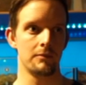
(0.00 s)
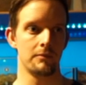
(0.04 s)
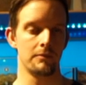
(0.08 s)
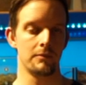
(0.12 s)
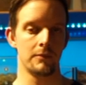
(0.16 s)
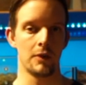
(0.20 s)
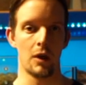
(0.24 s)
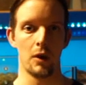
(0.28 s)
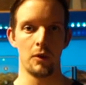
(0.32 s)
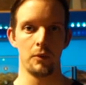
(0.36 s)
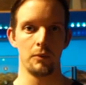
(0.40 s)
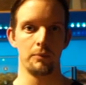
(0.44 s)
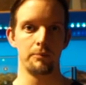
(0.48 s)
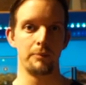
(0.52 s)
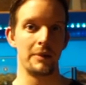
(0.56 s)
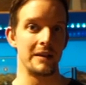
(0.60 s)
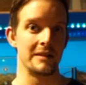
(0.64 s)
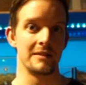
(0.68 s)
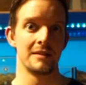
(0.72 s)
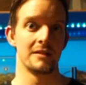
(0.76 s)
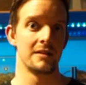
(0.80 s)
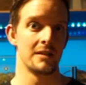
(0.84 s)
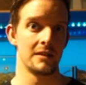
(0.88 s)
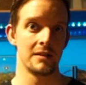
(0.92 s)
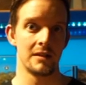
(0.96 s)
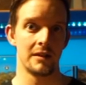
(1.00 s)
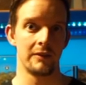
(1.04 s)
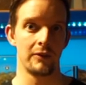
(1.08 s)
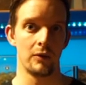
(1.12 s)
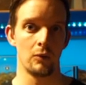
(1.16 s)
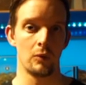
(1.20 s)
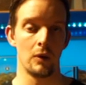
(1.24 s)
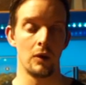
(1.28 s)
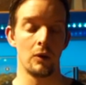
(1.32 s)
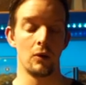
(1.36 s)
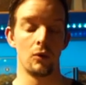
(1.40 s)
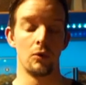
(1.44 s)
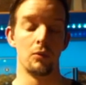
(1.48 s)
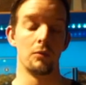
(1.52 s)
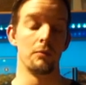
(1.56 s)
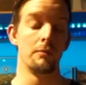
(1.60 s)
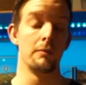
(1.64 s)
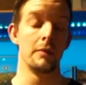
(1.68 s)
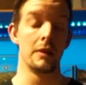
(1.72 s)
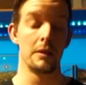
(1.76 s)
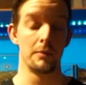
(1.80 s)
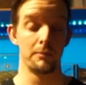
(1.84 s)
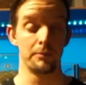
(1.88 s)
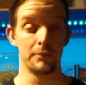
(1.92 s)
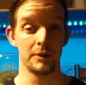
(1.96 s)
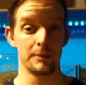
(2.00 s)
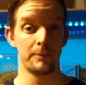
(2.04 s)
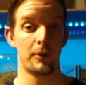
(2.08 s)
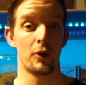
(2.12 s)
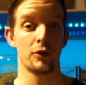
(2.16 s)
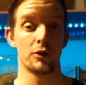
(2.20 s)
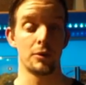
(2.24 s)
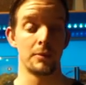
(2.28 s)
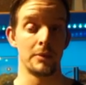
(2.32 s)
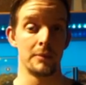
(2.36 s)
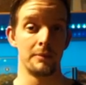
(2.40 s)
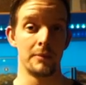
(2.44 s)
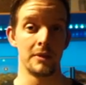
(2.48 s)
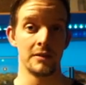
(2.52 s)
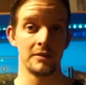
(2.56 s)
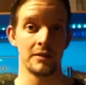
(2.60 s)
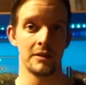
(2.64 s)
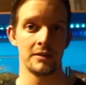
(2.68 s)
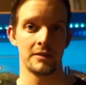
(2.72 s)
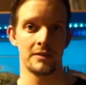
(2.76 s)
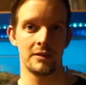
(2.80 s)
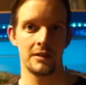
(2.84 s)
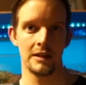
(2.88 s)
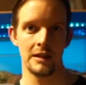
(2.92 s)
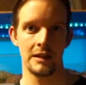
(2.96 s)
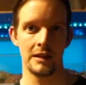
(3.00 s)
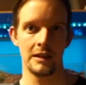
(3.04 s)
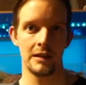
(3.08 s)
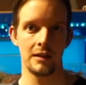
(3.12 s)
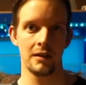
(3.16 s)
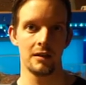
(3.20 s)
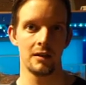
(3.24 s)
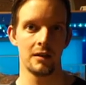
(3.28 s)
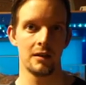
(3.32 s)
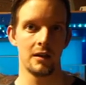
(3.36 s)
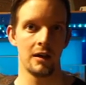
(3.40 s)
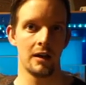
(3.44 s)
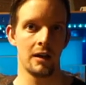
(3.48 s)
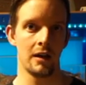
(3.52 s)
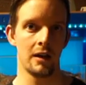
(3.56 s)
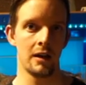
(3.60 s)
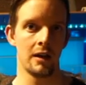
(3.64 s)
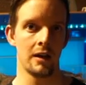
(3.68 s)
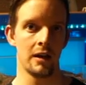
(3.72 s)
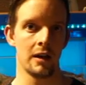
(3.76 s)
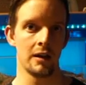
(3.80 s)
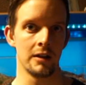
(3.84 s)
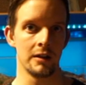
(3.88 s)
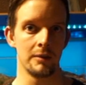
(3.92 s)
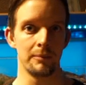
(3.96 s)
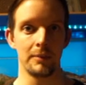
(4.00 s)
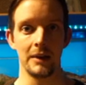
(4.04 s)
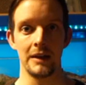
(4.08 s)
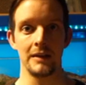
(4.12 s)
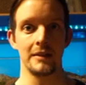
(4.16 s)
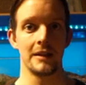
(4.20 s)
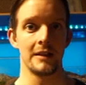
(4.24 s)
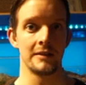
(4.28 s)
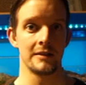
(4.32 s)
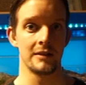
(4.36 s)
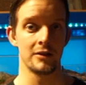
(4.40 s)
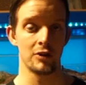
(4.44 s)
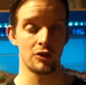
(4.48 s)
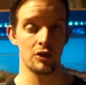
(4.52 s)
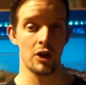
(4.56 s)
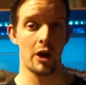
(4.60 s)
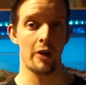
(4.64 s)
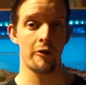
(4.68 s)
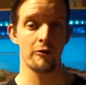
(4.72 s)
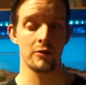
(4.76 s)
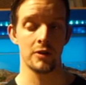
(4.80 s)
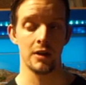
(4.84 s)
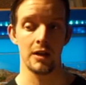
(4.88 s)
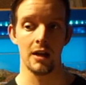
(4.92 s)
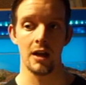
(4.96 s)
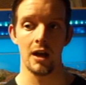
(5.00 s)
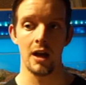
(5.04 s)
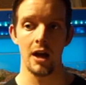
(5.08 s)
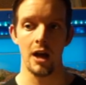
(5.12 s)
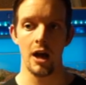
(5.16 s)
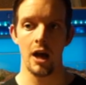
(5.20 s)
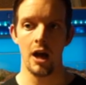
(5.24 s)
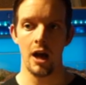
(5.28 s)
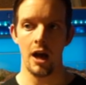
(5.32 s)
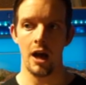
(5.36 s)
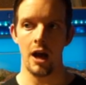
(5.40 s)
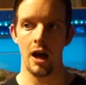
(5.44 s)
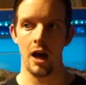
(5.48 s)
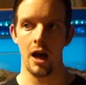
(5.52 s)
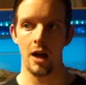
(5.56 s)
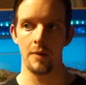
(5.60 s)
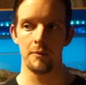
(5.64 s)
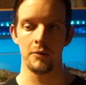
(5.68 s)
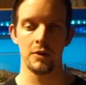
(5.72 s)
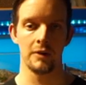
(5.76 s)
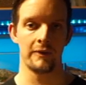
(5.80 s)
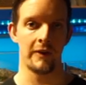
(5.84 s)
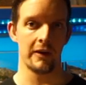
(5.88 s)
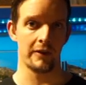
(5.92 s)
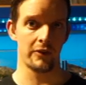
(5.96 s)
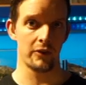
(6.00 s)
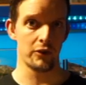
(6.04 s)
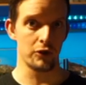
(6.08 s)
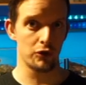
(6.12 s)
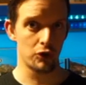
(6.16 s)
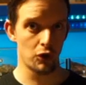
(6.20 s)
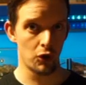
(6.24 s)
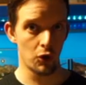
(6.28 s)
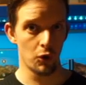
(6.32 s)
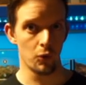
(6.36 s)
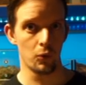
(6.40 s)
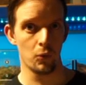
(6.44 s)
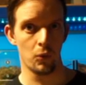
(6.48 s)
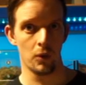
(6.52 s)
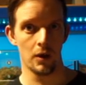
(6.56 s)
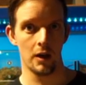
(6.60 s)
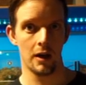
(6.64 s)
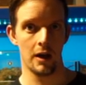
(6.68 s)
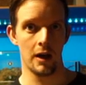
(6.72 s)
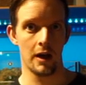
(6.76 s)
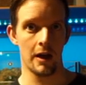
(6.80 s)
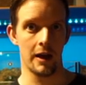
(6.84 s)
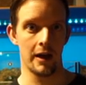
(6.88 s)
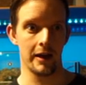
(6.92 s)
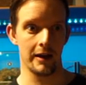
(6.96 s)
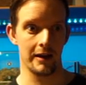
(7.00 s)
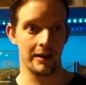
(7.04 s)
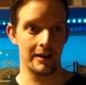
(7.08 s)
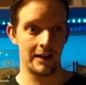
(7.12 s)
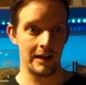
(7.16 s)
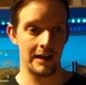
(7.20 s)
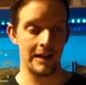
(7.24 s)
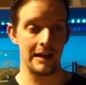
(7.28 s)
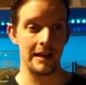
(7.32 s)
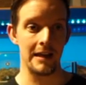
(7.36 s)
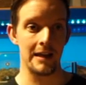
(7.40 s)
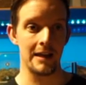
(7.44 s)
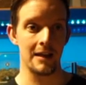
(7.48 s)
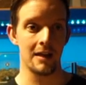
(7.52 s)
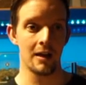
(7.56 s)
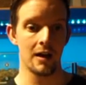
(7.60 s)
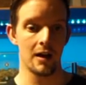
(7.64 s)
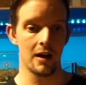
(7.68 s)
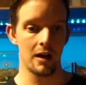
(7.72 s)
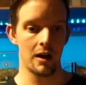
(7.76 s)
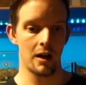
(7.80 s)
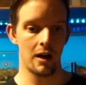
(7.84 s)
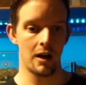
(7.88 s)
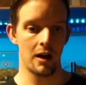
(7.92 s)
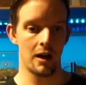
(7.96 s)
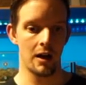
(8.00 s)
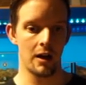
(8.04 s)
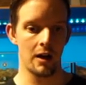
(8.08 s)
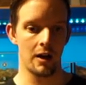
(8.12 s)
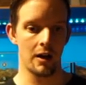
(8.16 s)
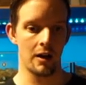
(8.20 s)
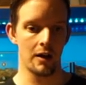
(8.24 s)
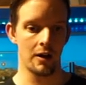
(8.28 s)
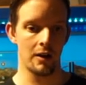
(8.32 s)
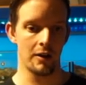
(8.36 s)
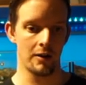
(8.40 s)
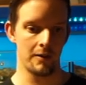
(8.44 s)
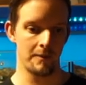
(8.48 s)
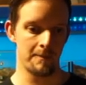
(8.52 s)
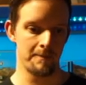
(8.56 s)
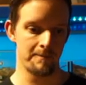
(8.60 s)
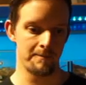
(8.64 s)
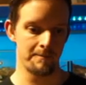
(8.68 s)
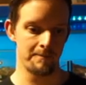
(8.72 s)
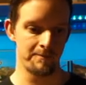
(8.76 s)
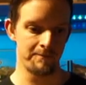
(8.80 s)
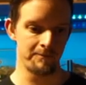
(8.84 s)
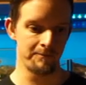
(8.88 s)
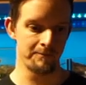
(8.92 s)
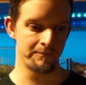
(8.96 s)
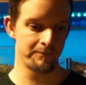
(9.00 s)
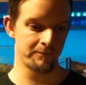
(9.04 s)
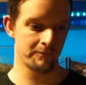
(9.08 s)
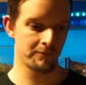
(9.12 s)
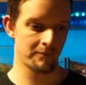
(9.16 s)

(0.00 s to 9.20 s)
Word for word: you know, businesses, if you will, the Spider Shop's a business, the uh, the BTS is a charity. Uh, but the fact that two uh, key um,